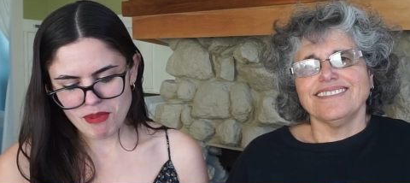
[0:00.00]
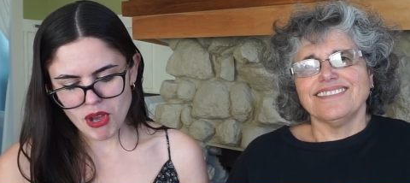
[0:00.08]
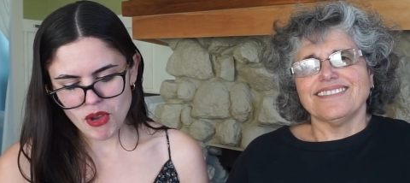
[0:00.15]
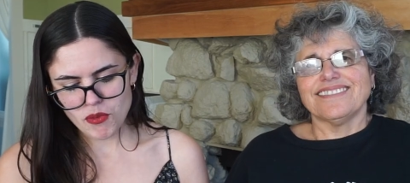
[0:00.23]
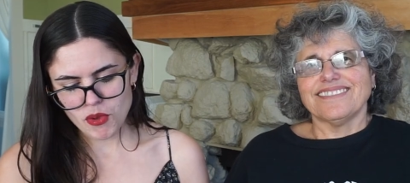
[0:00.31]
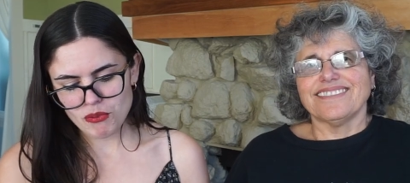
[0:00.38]

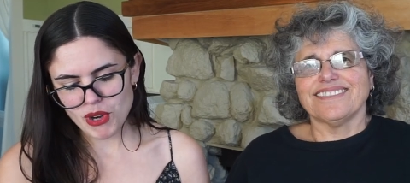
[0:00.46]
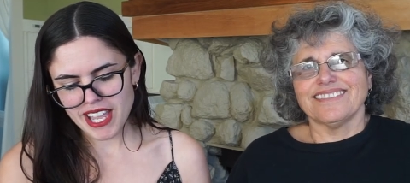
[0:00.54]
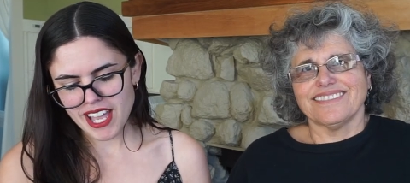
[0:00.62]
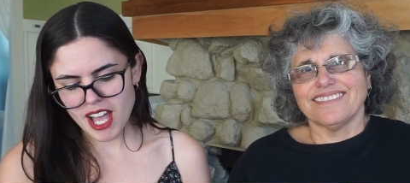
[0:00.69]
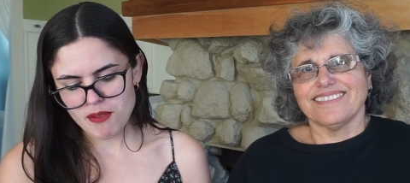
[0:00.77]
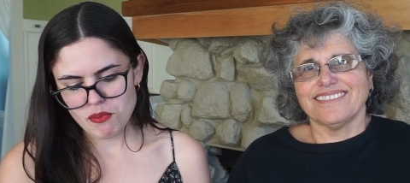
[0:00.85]
Speaker 1: both will
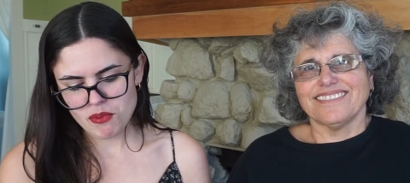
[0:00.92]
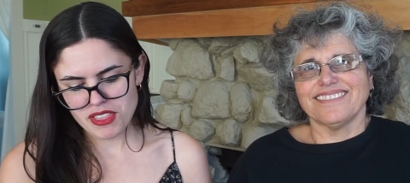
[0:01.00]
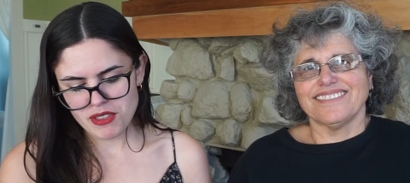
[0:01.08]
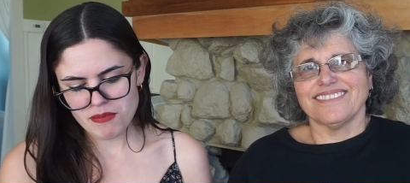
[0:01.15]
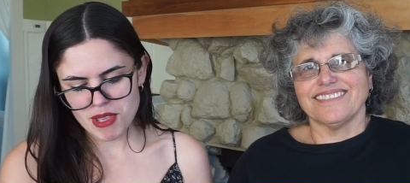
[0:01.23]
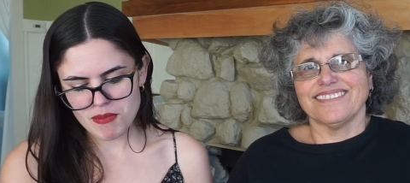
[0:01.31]
break up
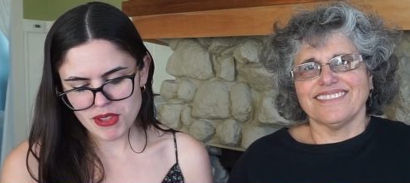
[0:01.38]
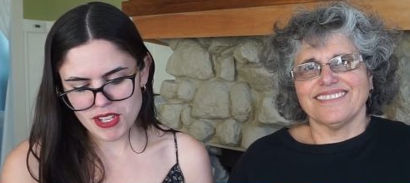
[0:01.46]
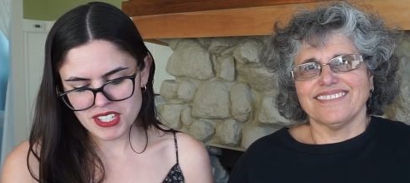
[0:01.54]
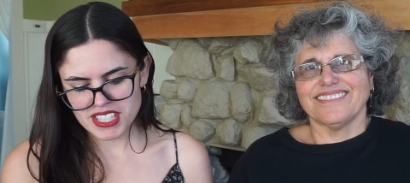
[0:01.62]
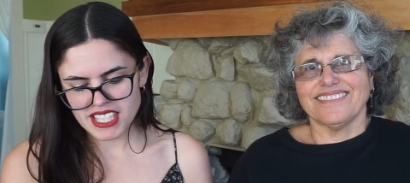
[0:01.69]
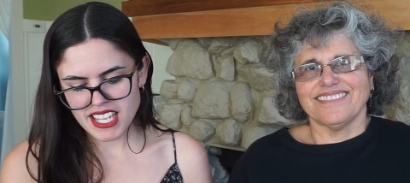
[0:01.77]
with the people
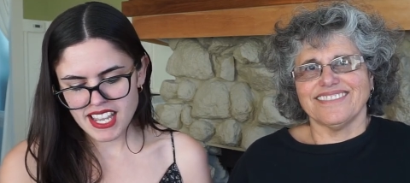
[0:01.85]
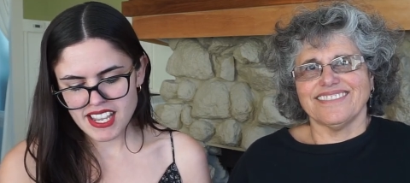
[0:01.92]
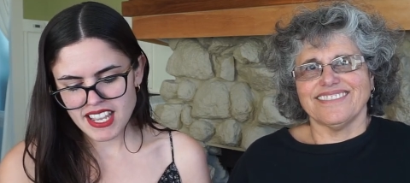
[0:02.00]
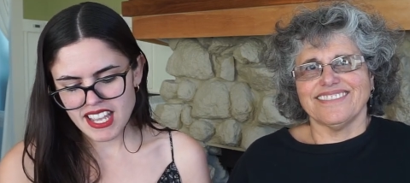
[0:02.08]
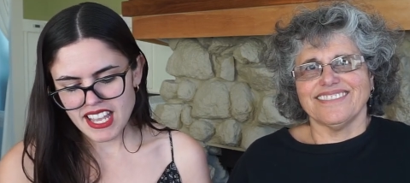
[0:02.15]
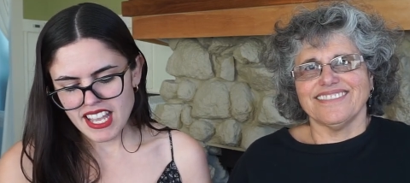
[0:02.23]
they're
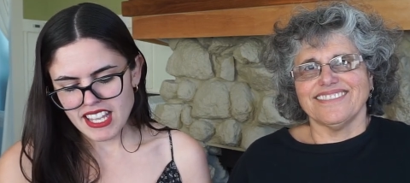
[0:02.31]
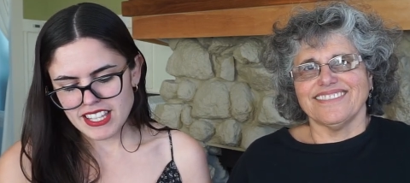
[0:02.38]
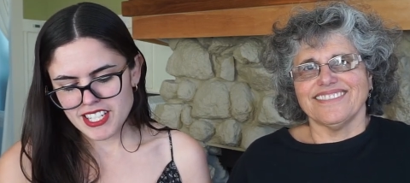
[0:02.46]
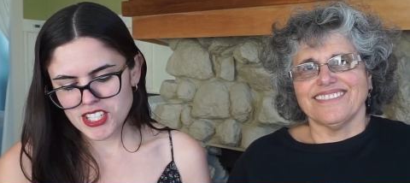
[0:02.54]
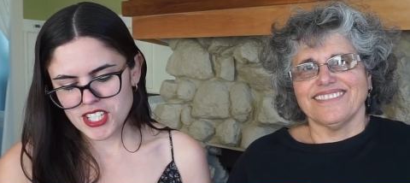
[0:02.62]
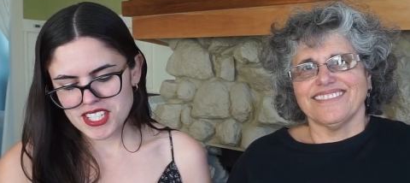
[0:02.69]
seeing.
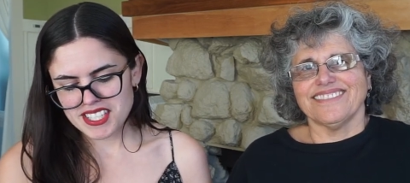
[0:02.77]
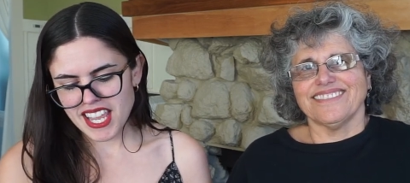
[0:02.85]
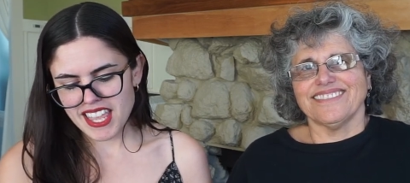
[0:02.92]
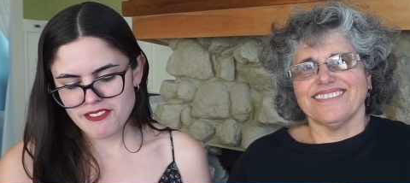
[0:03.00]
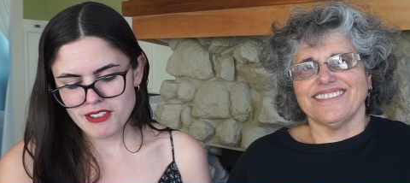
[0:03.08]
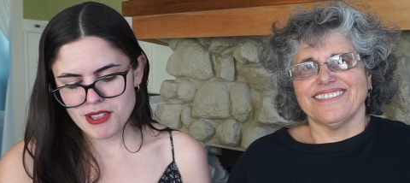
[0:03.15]
Let's just
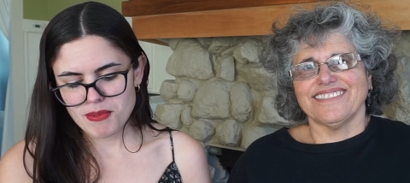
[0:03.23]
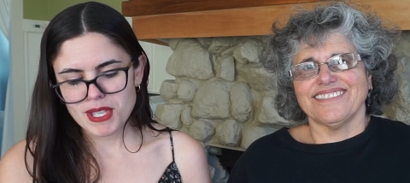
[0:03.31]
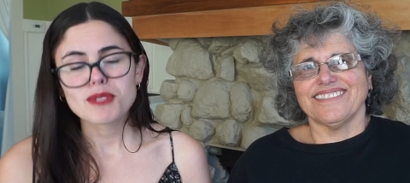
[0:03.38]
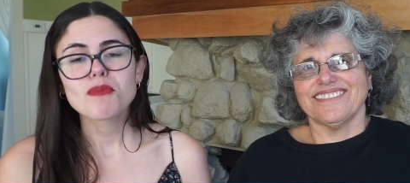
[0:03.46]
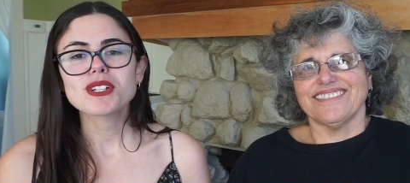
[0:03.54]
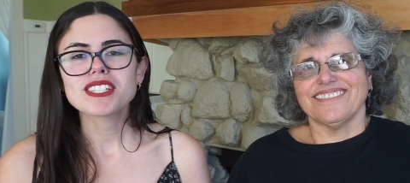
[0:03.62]
say that Phoebe
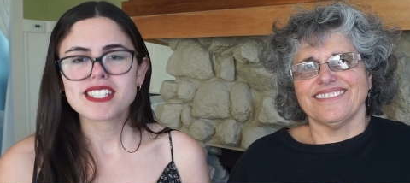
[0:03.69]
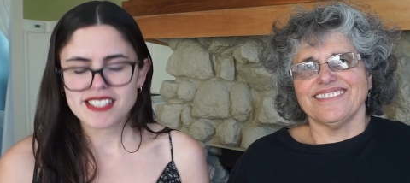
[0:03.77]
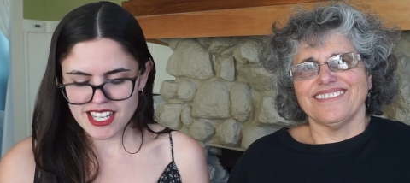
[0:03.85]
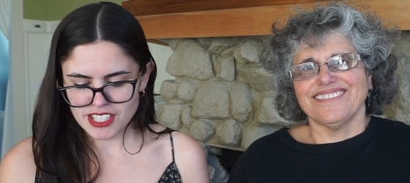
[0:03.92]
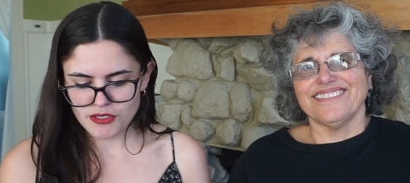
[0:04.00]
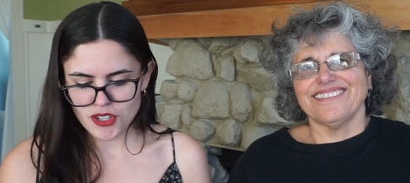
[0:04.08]
is more
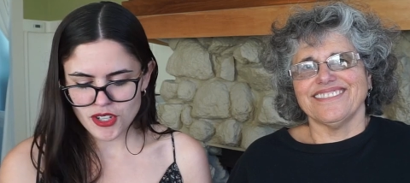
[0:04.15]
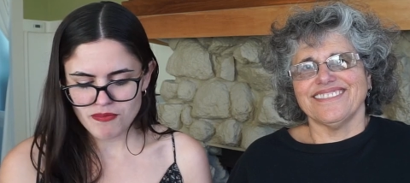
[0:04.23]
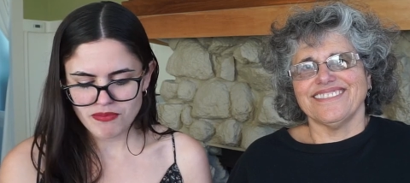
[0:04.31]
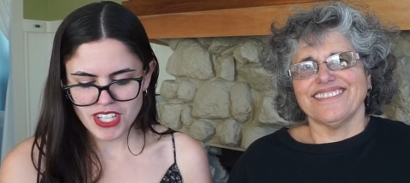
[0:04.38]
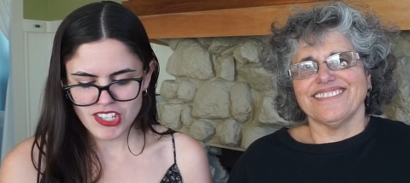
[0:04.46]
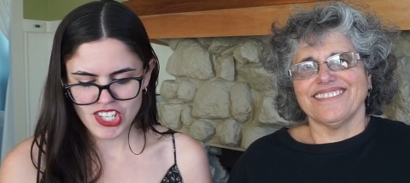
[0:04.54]

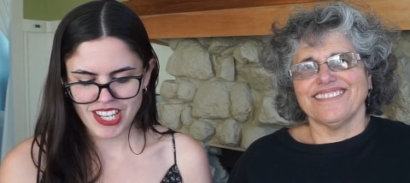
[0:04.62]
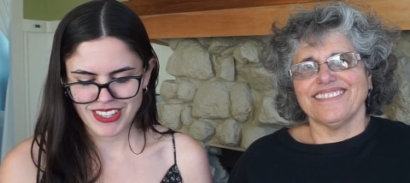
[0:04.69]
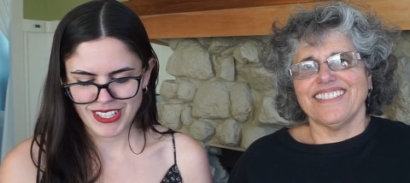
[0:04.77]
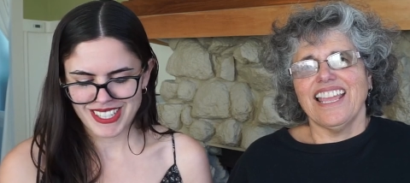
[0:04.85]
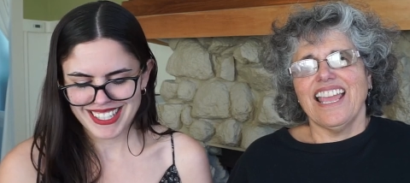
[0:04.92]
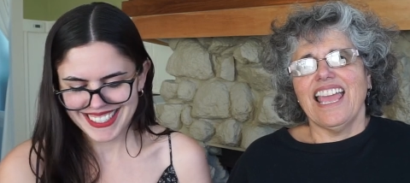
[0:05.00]
successful than
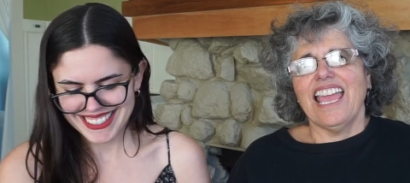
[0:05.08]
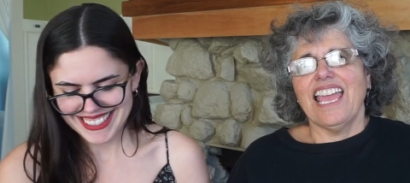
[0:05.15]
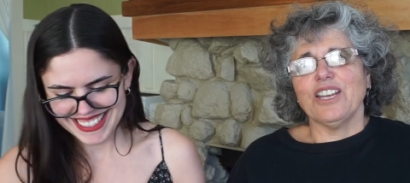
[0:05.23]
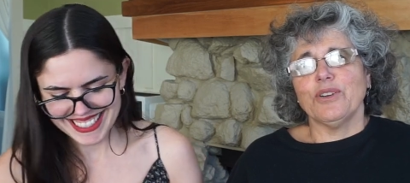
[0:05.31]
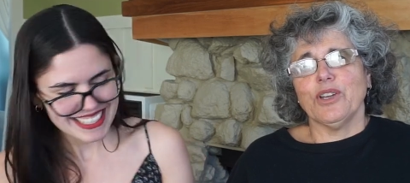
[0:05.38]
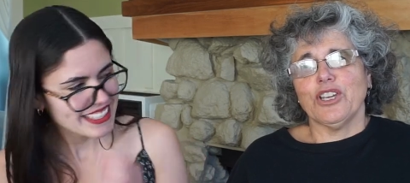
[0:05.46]
Chandler.
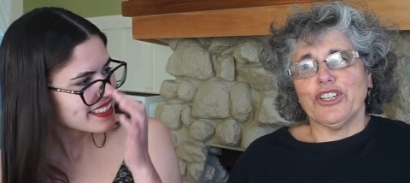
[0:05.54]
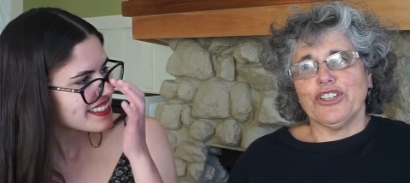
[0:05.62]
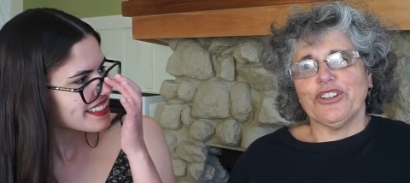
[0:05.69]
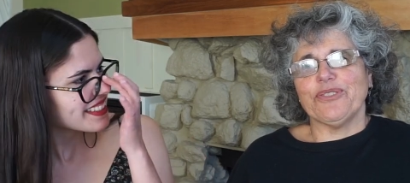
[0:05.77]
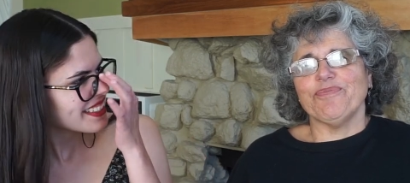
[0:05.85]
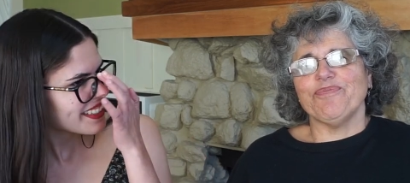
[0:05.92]
And
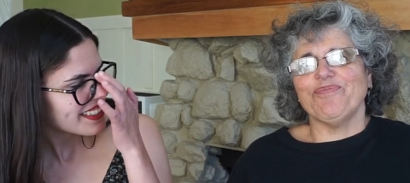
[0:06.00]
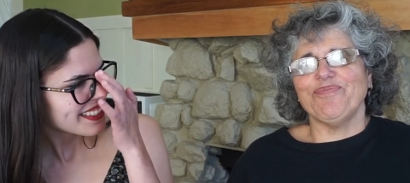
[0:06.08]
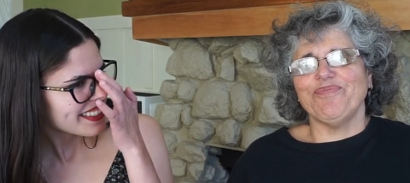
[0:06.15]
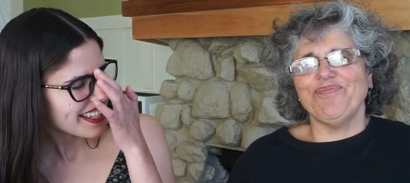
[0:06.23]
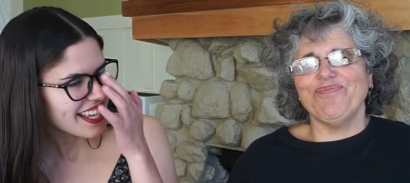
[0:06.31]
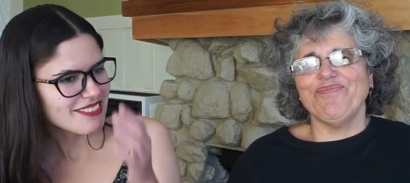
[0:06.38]
quicker.
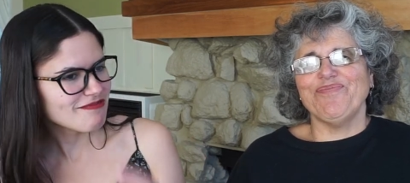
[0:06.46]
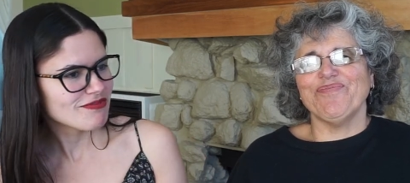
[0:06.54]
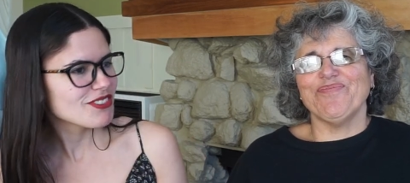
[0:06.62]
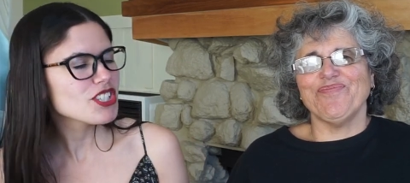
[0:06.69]
and